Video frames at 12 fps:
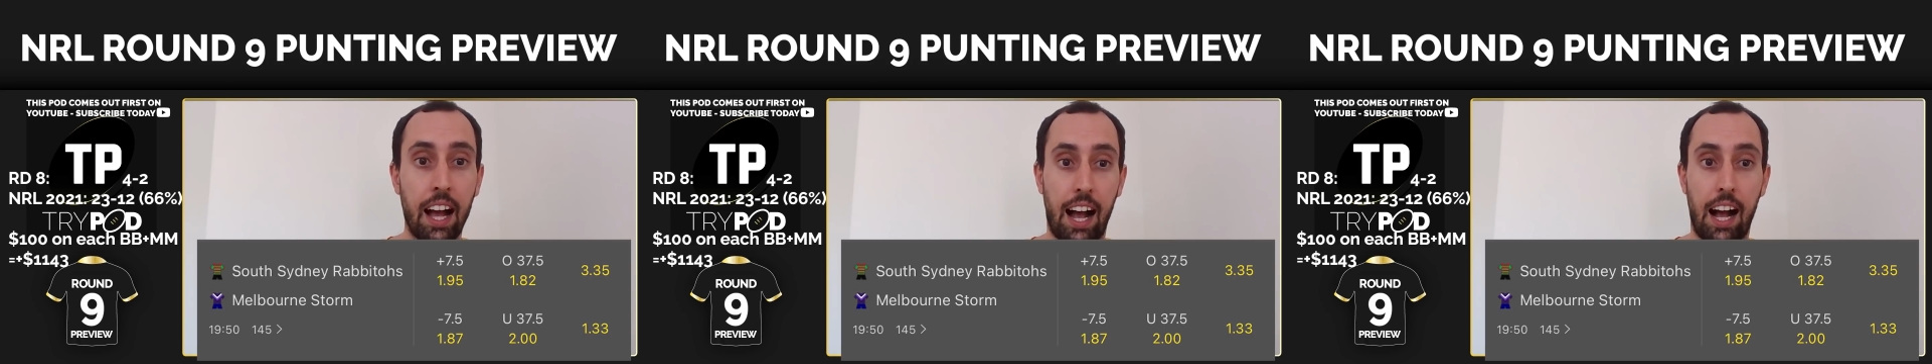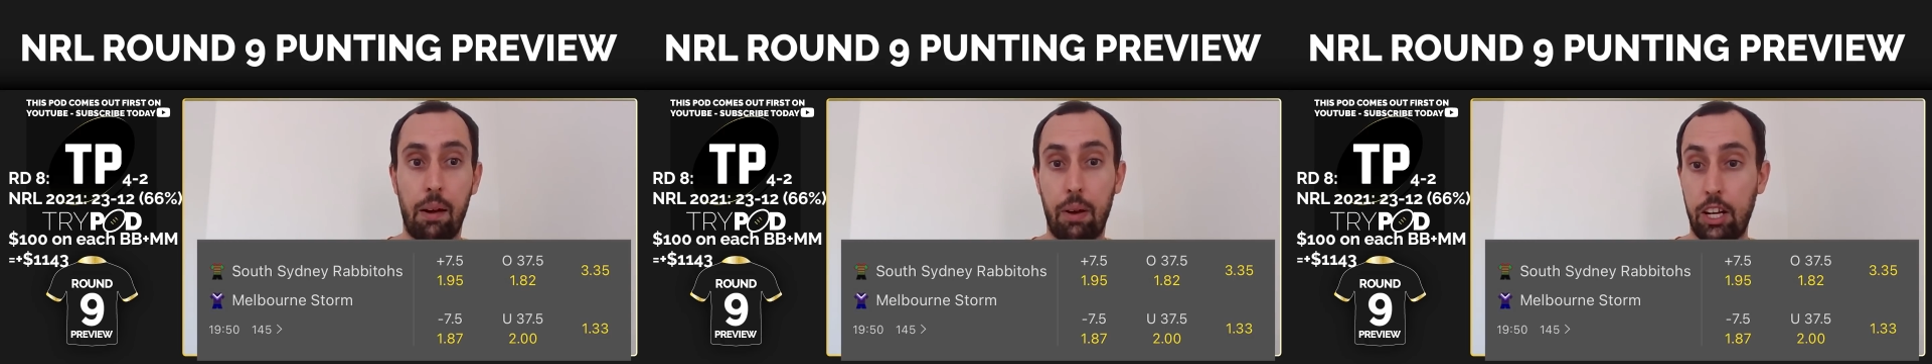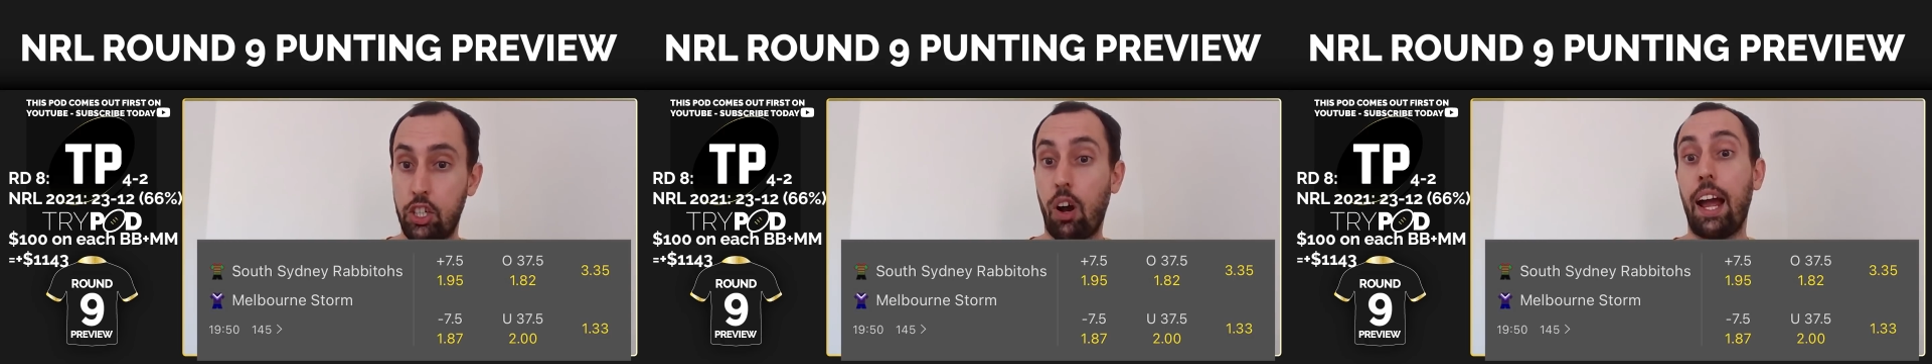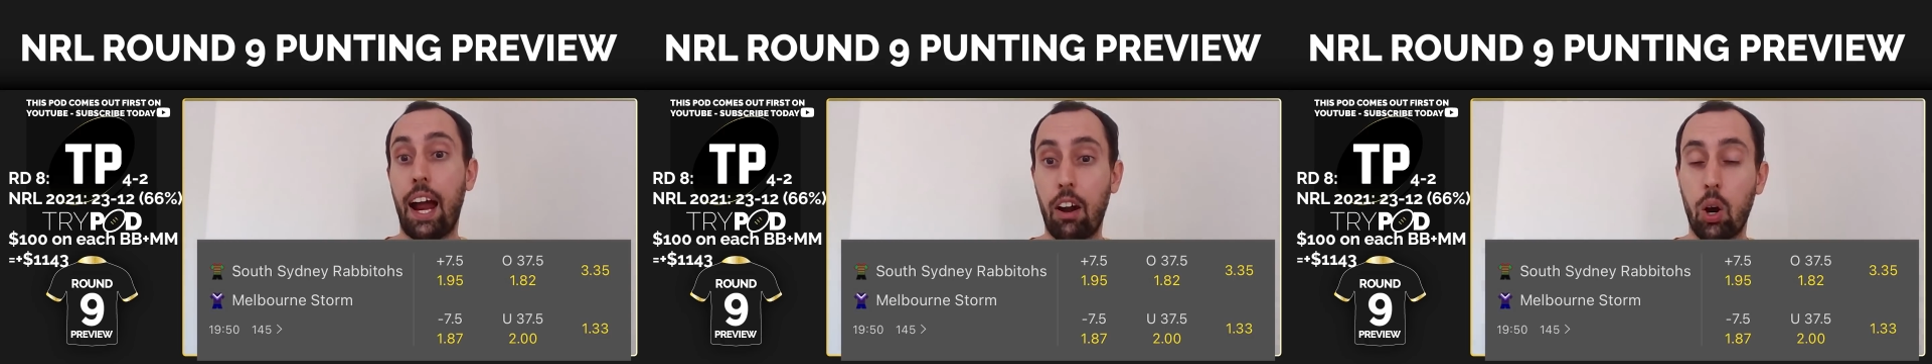And
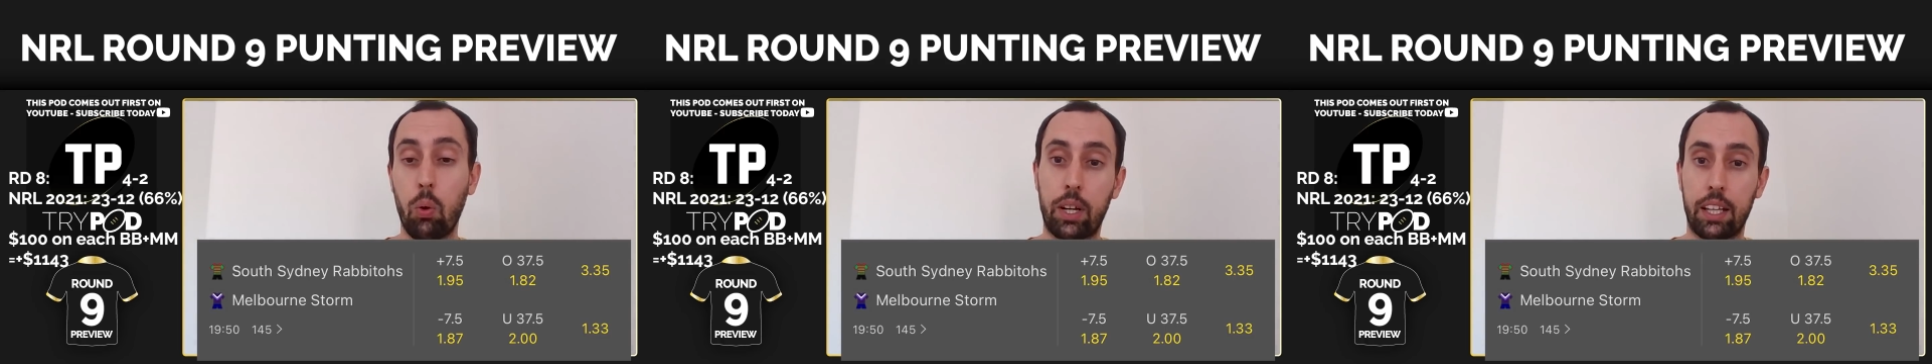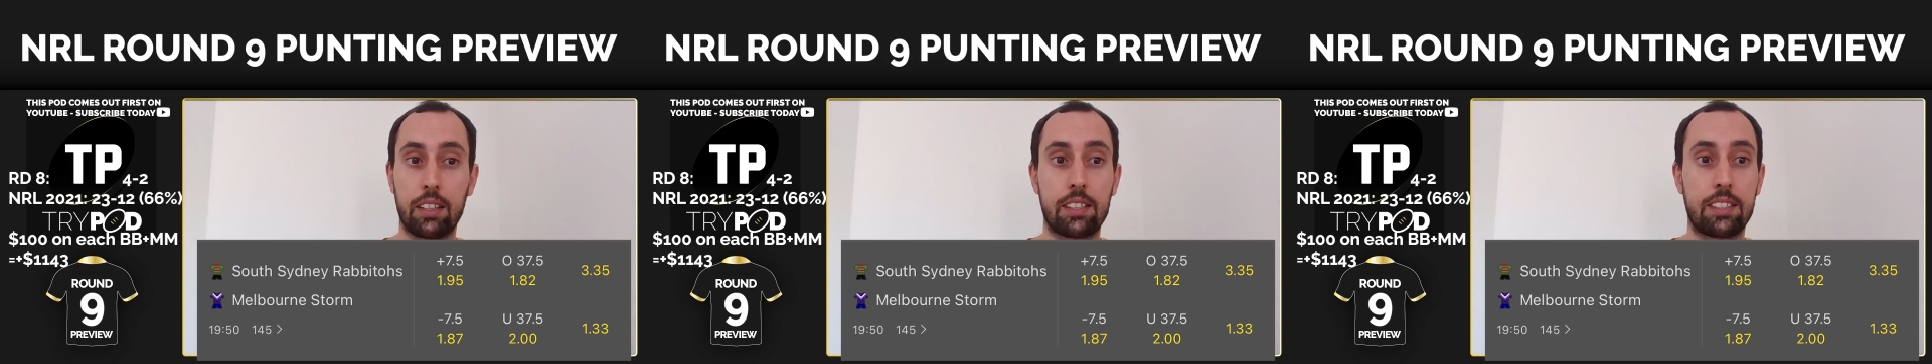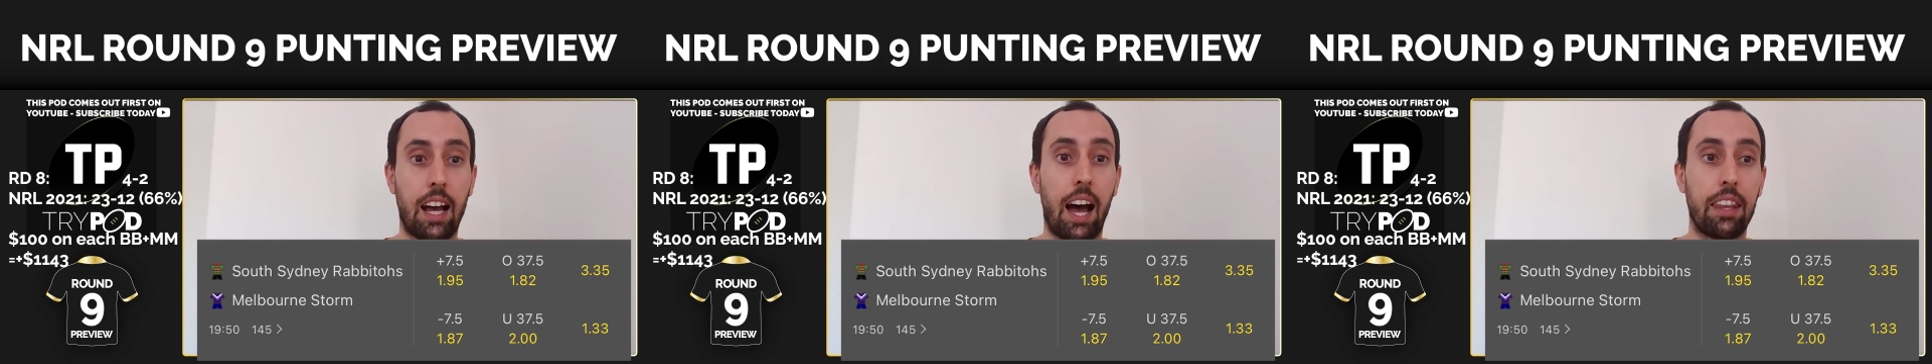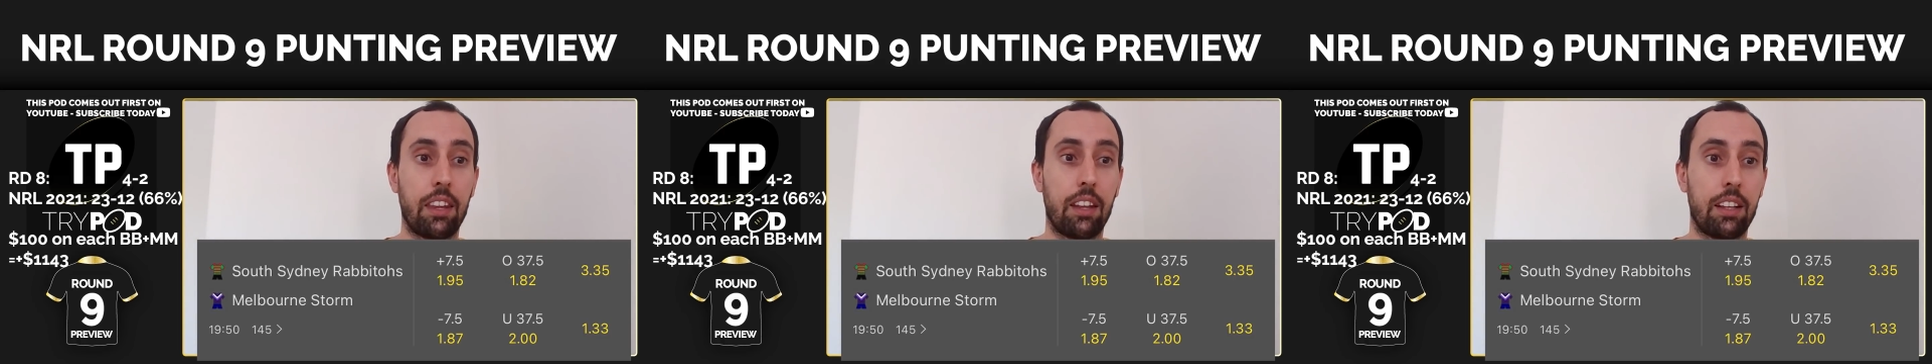Jairo will get the
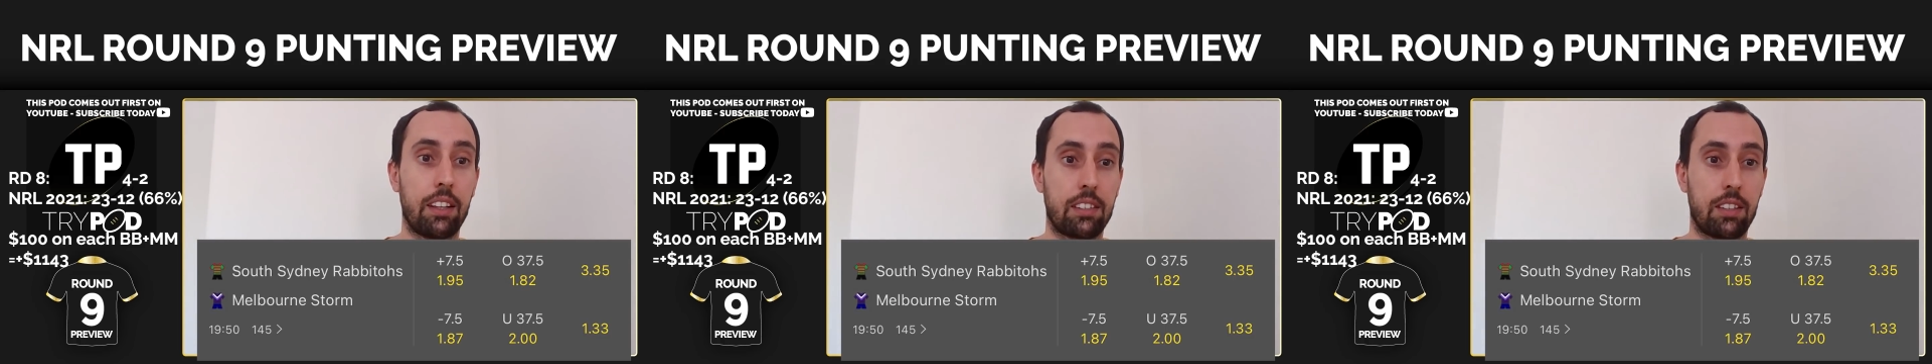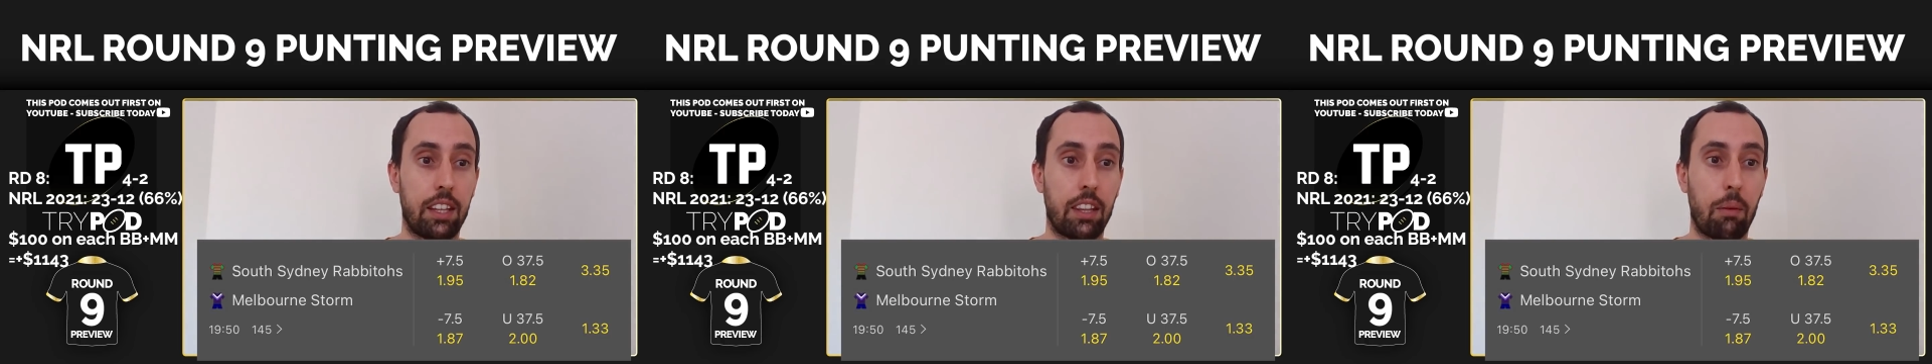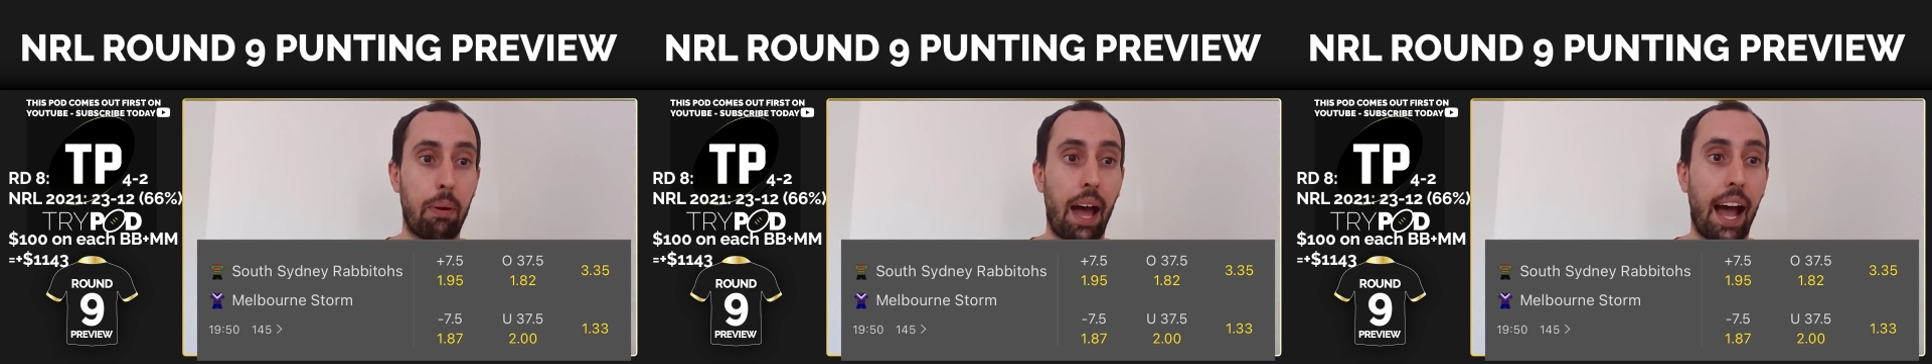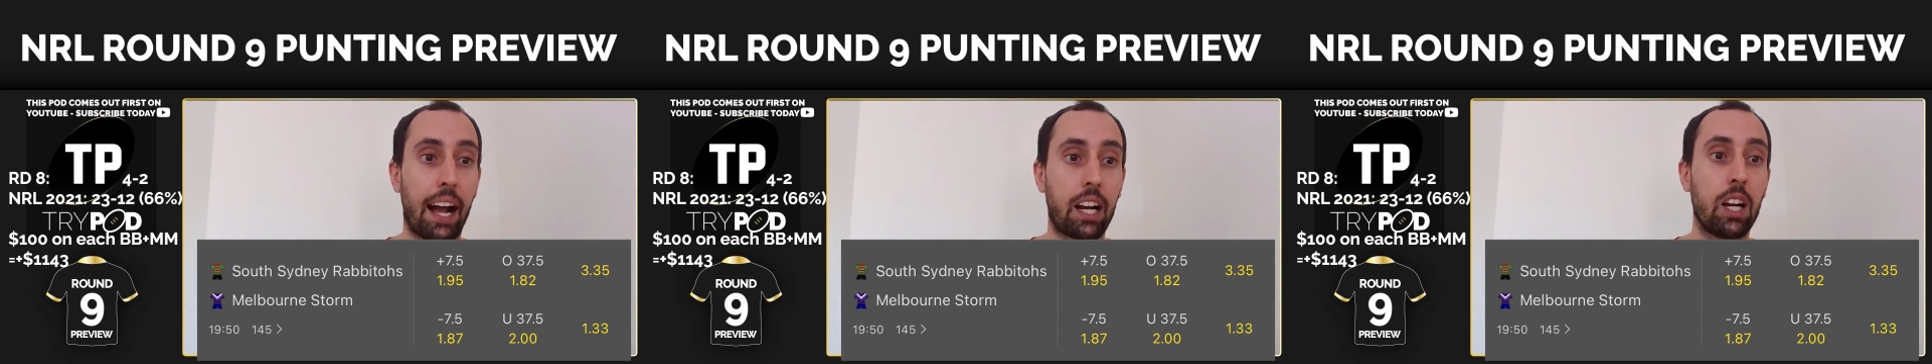start in the
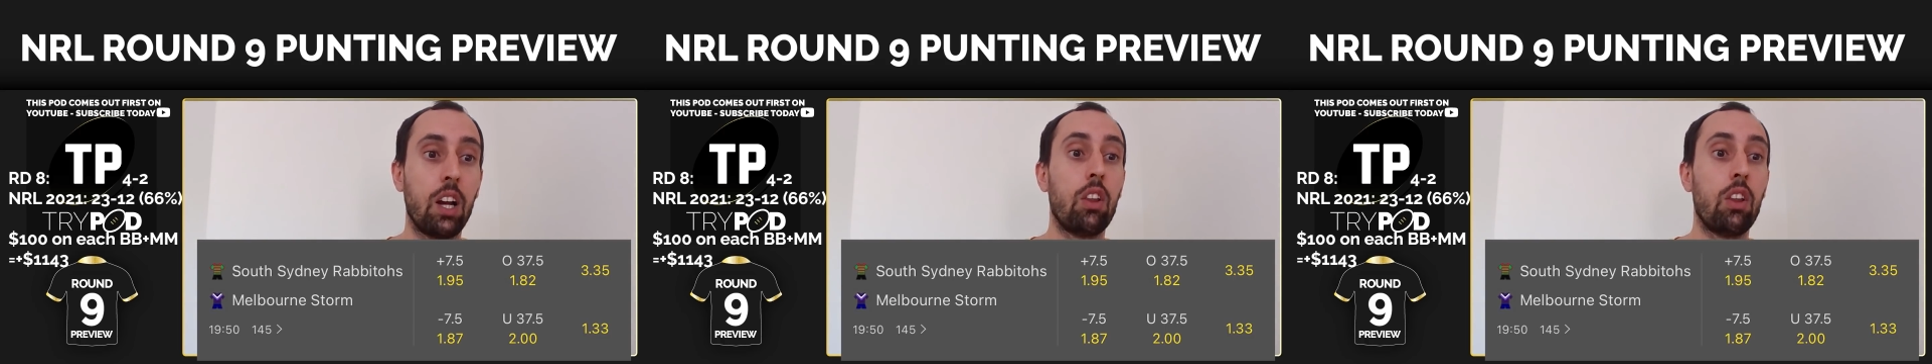pack.